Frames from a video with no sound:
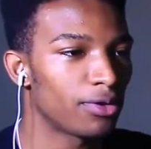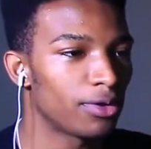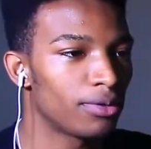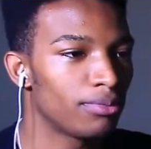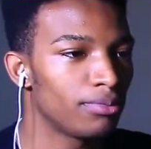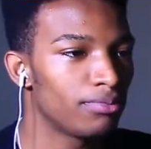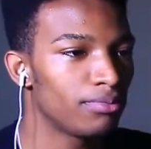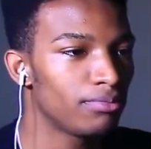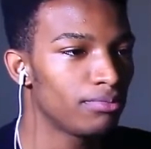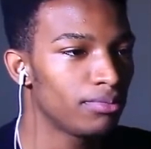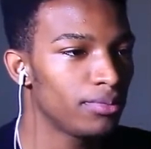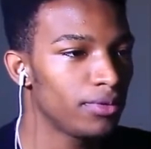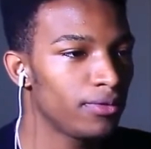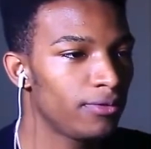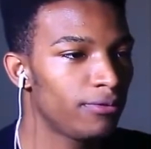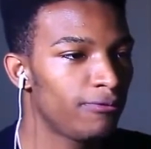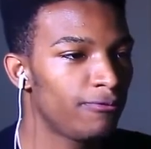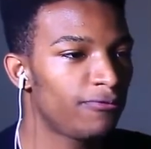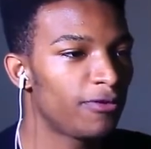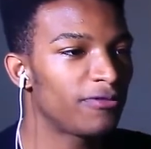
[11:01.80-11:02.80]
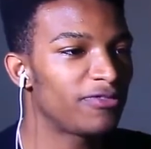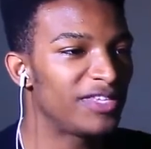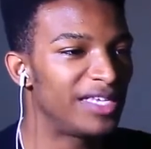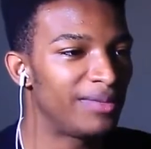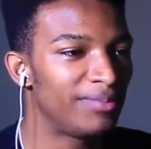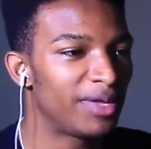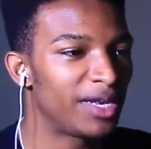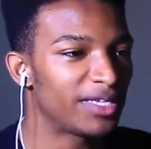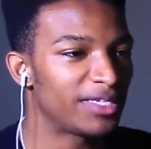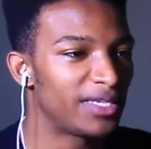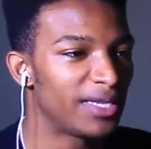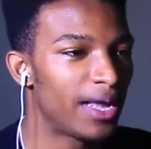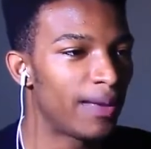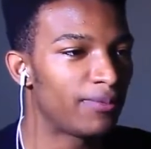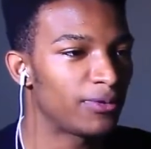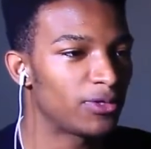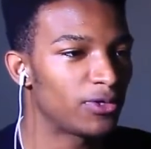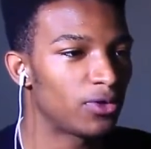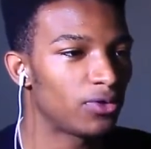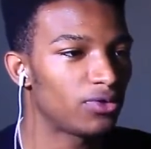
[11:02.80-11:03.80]
for 15 minutes an
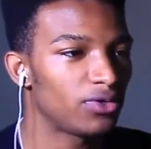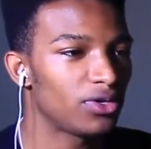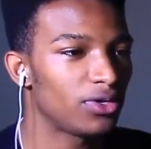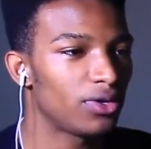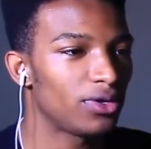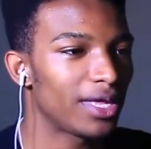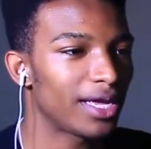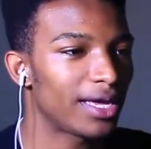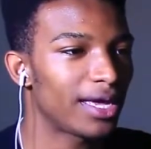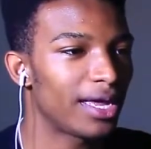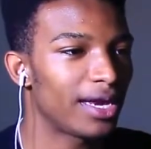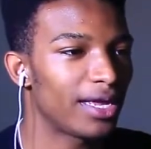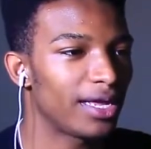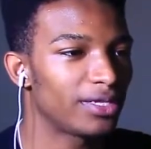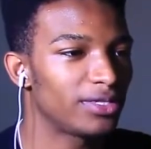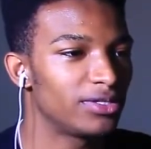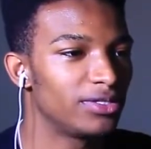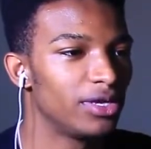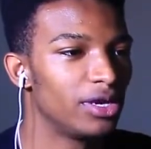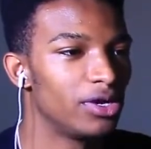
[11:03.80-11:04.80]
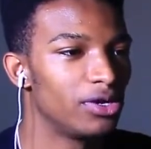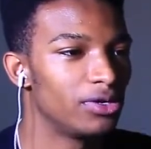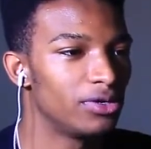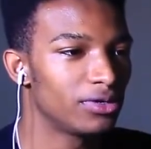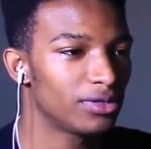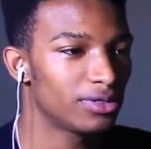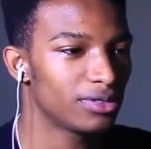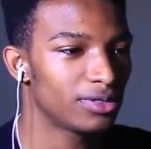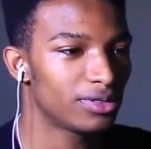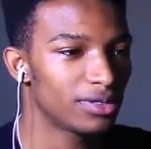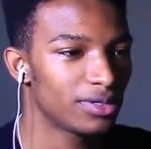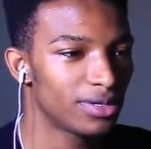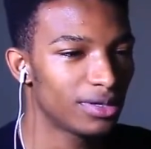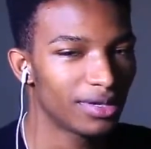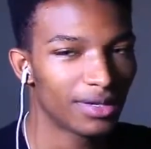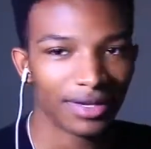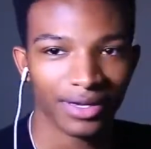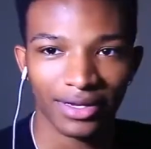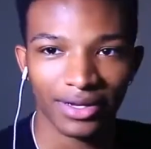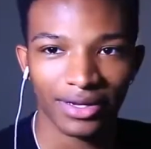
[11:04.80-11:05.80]
episode. You know that kind of gets dull.
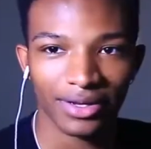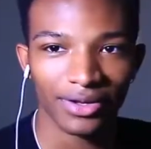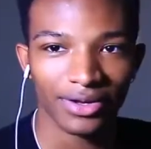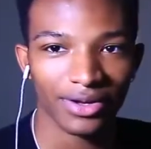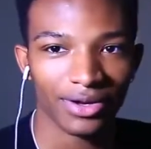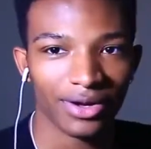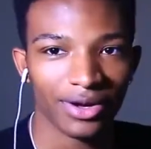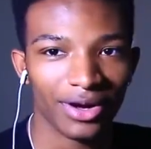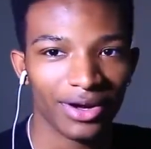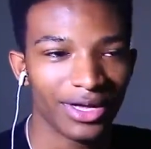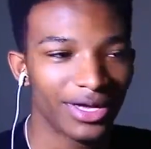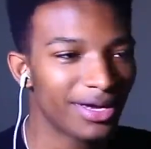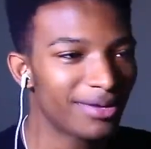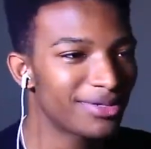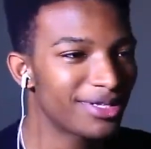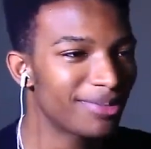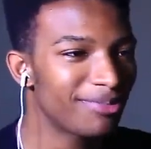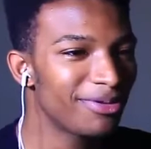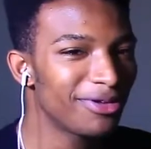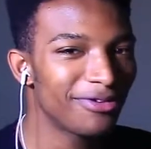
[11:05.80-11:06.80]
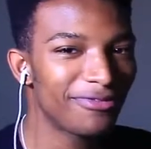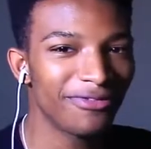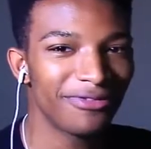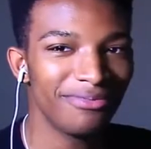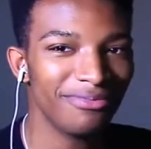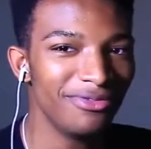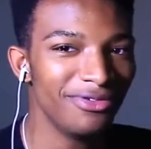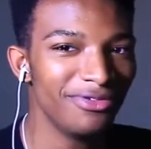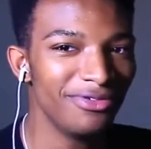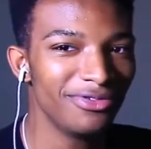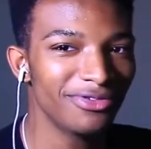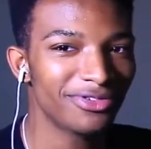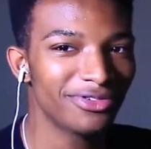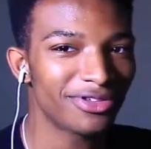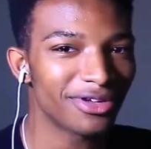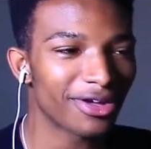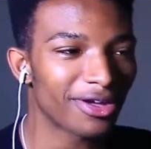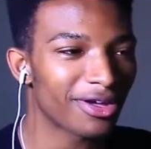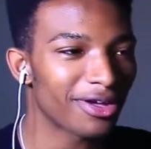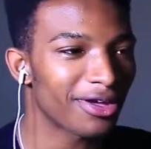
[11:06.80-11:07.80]
Oh, here comes the beautiful
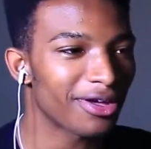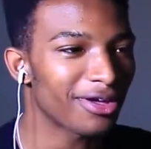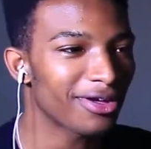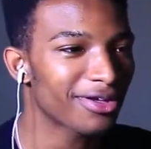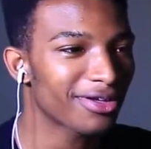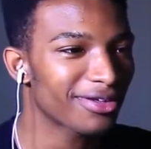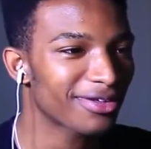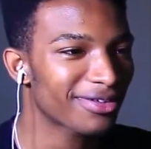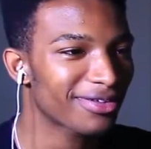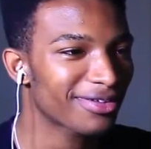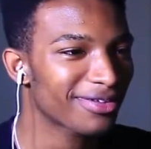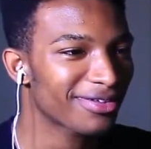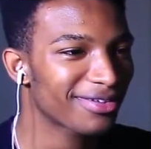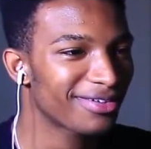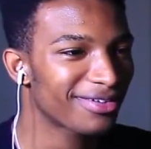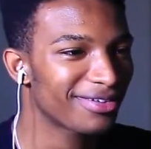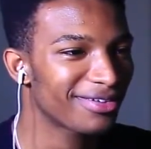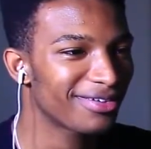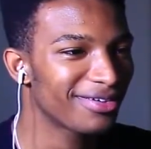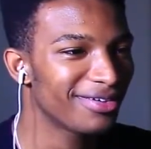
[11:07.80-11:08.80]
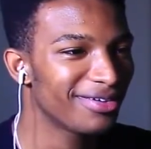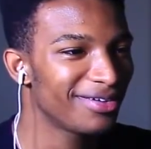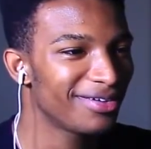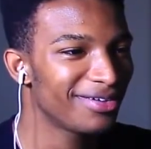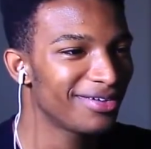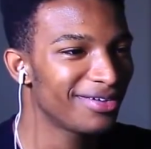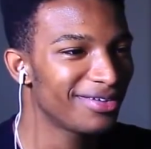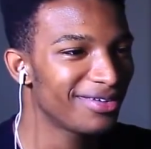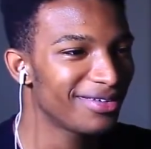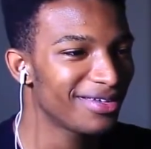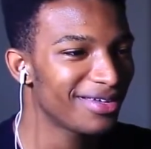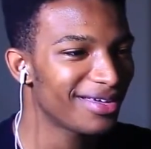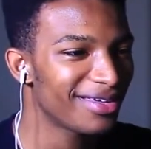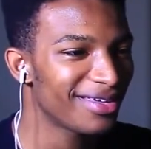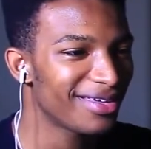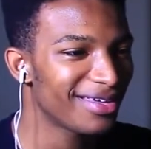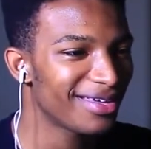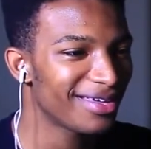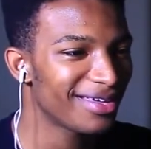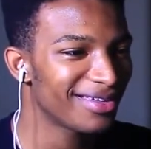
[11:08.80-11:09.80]
music.
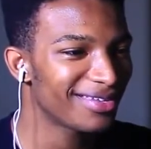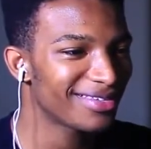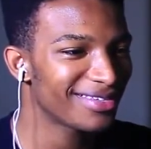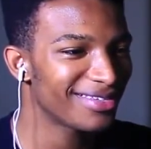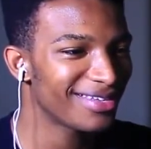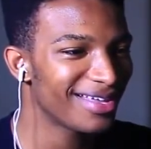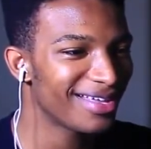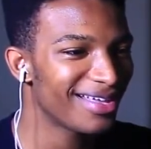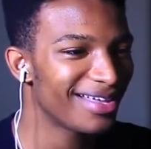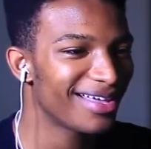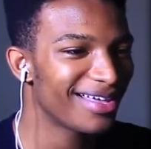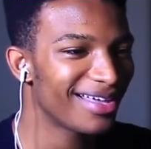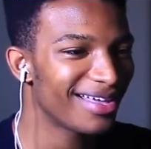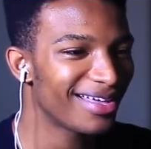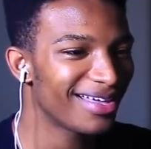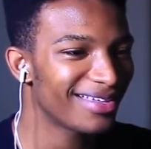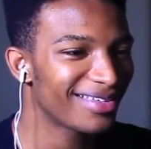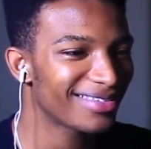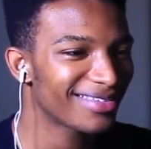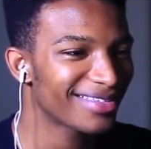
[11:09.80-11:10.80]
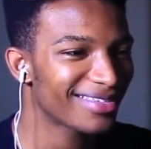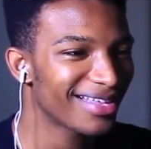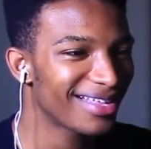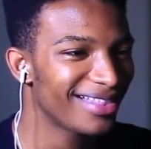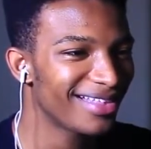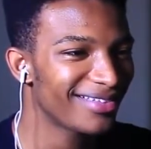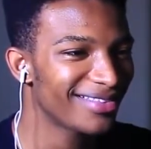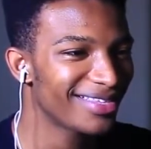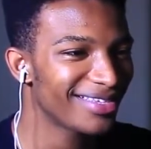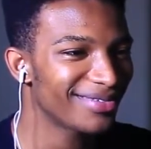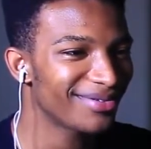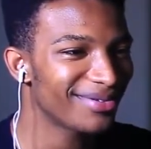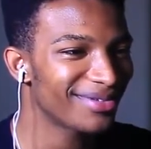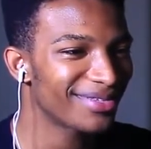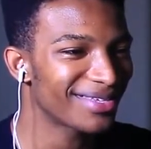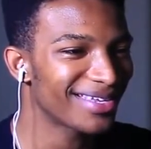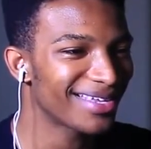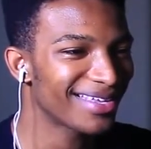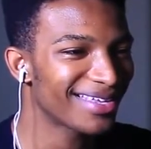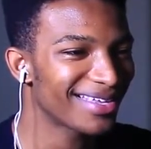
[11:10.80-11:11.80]
Yes, yes, I love this
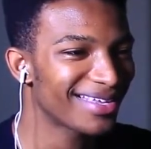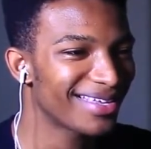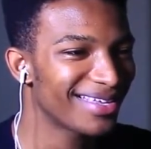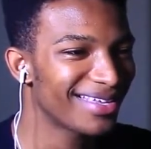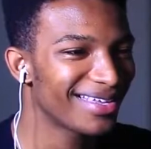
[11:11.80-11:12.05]
music